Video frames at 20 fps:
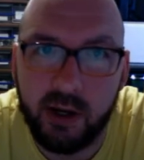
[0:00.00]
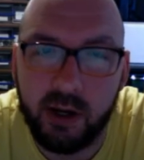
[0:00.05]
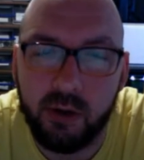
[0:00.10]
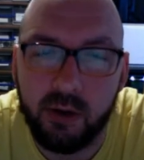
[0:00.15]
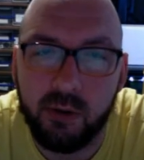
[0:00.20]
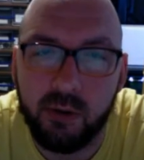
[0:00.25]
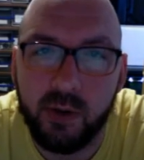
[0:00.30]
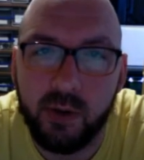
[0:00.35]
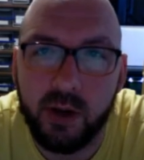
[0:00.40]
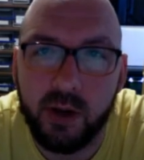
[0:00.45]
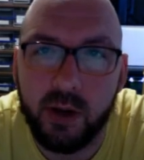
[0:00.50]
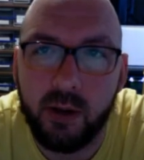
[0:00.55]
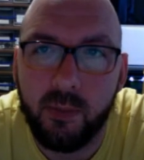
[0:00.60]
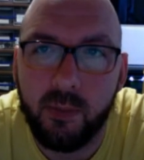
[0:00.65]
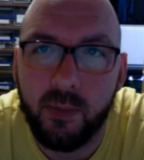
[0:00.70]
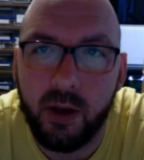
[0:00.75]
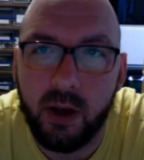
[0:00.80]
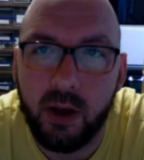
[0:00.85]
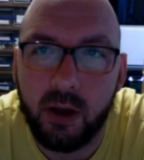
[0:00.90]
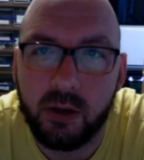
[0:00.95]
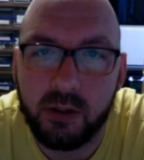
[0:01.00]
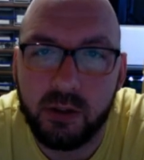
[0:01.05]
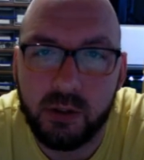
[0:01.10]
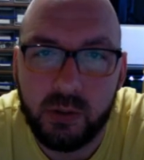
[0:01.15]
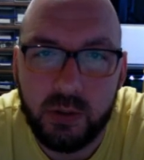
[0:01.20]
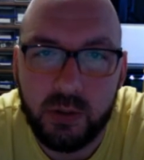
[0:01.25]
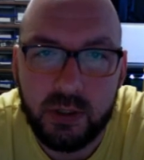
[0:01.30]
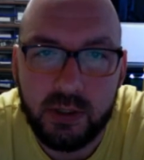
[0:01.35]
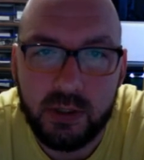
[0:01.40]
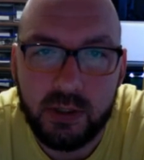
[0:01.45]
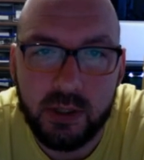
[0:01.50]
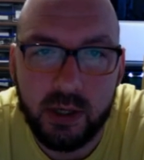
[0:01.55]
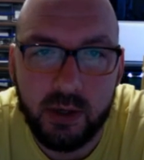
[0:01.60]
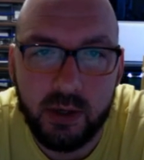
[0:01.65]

little part to his